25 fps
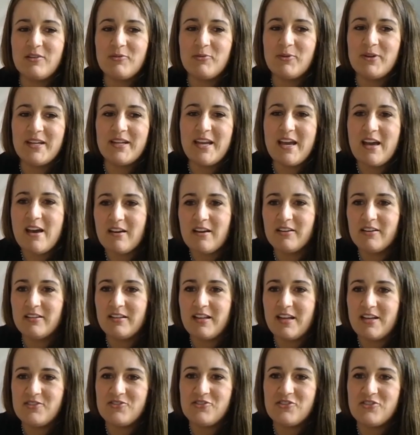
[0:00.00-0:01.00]
wee
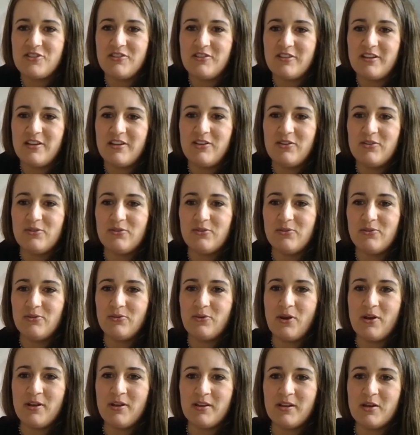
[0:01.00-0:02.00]
calculation that you
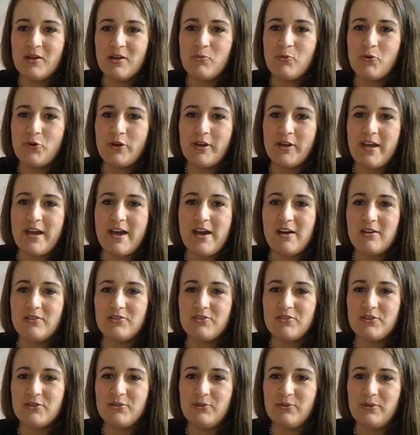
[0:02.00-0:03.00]
can work out
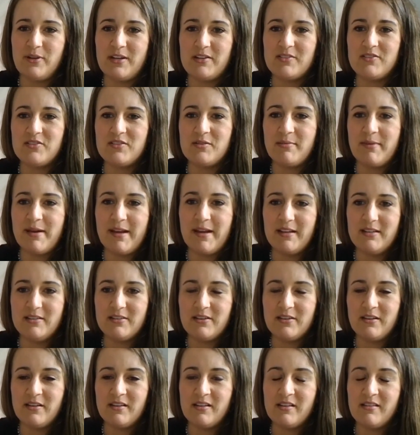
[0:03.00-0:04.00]
to estimate
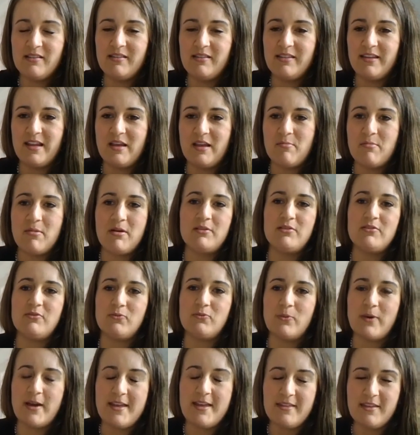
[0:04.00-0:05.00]
the amount of
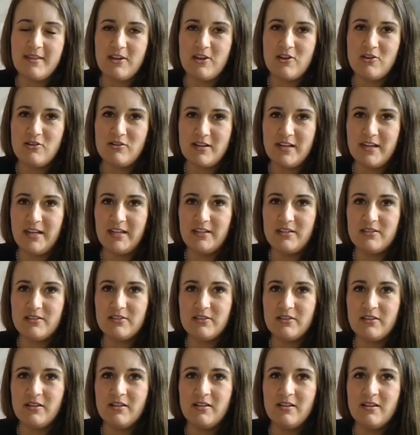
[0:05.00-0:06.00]
weight that you need,
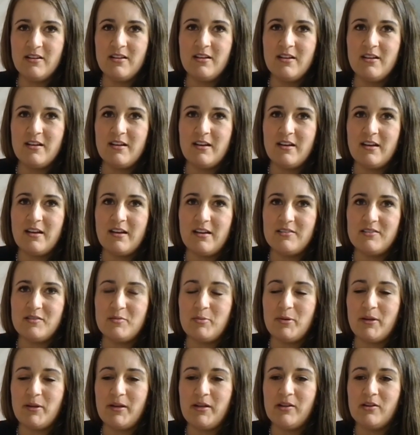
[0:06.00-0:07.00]

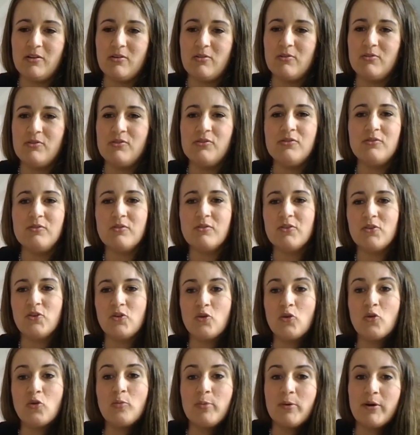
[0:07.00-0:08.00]
depending on
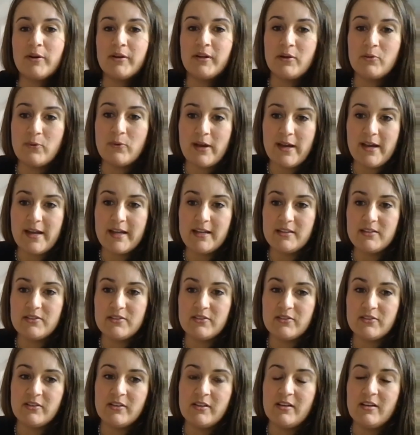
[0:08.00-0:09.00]
your body weight,
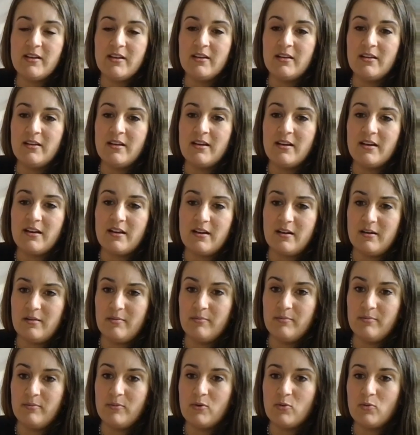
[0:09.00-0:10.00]

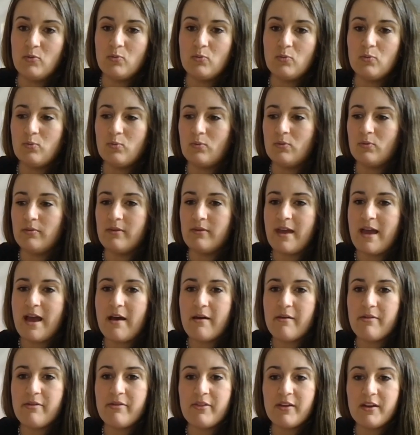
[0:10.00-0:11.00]
how
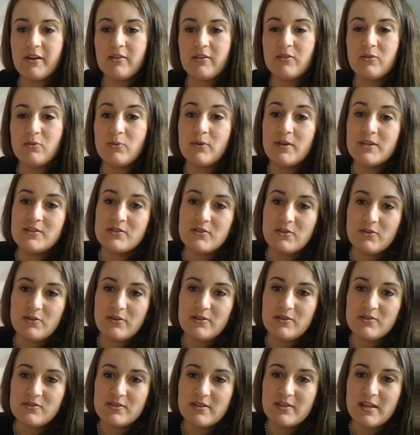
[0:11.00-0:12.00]
thick the wetsuit
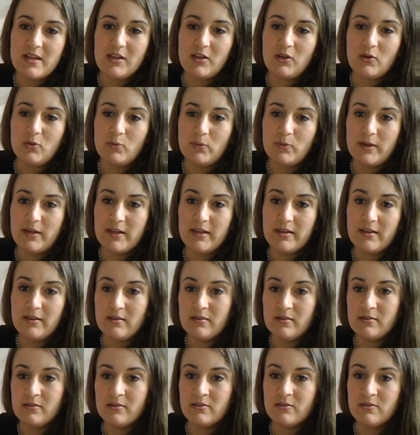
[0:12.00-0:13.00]
is that you wear.
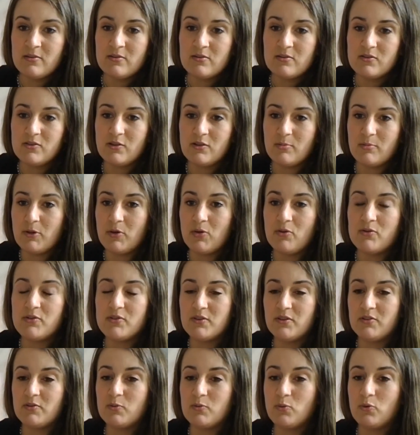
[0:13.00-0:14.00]
So because
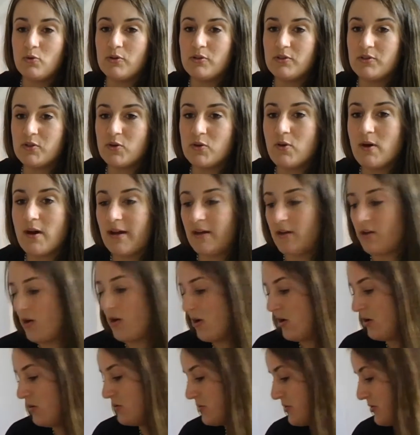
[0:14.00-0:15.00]
this water is quite
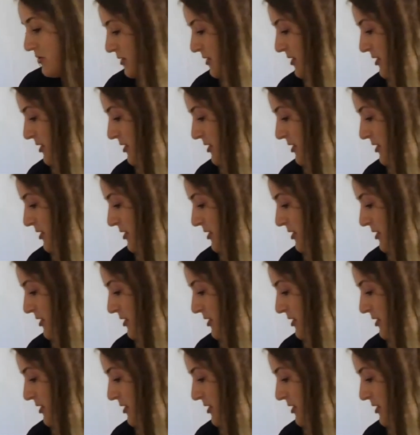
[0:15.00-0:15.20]
cold,